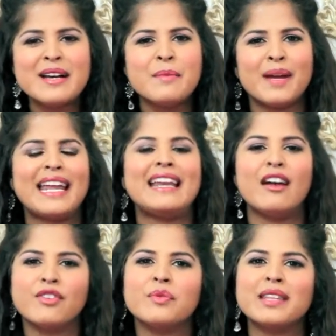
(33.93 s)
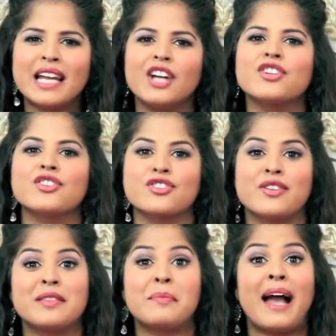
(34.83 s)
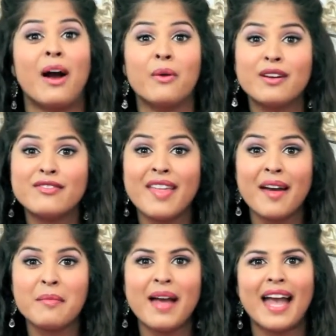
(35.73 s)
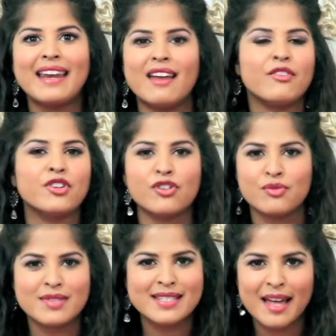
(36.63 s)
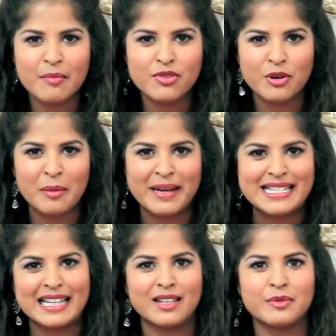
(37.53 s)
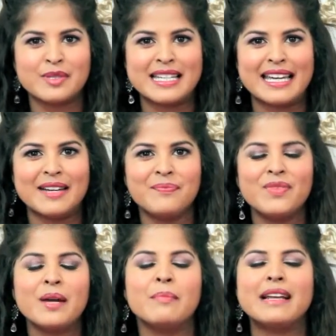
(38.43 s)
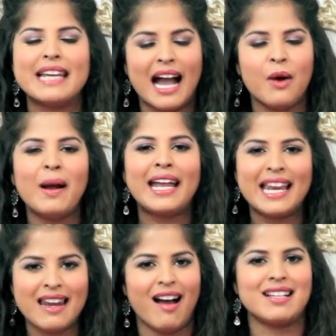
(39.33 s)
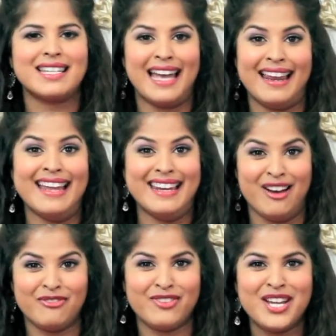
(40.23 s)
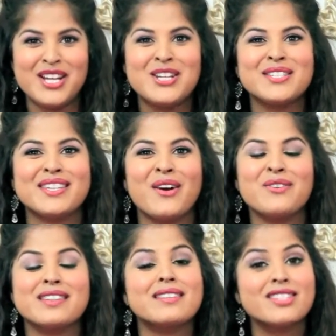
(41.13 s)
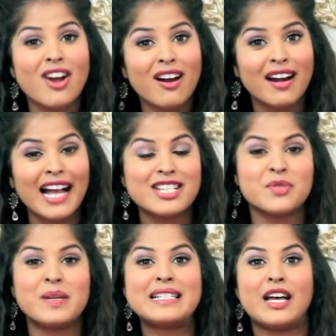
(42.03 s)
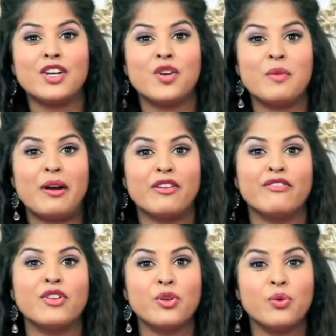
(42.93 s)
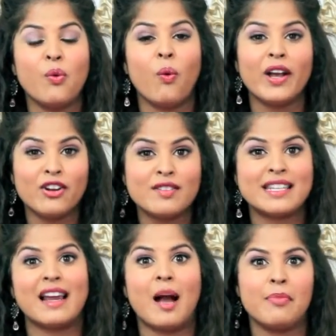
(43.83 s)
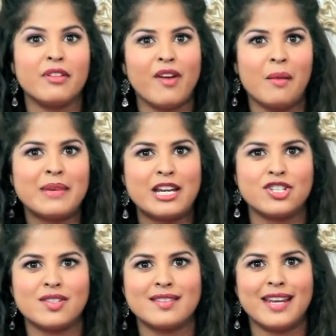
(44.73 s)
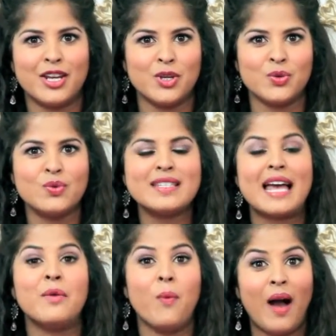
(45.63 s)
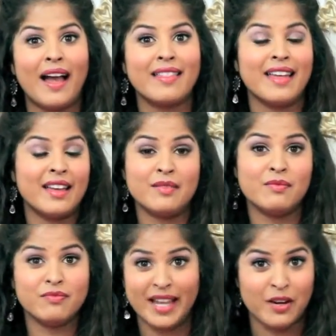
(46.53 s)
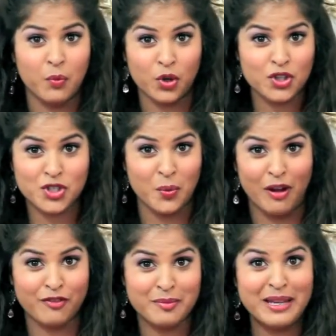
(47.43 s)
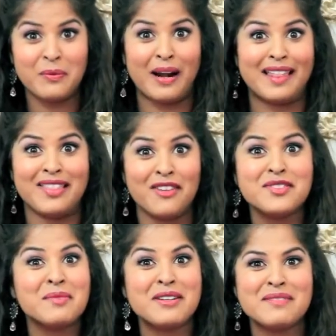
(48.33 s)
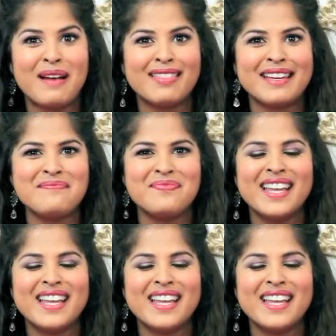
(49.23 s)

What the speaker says: but I never really understood the power of them and never used them throughout my daily routine, but now I cannot get enough. So to start, I just want to tell you about a few oils and a couple of combinations that I use and why they like work so well for me and what I love so much about them.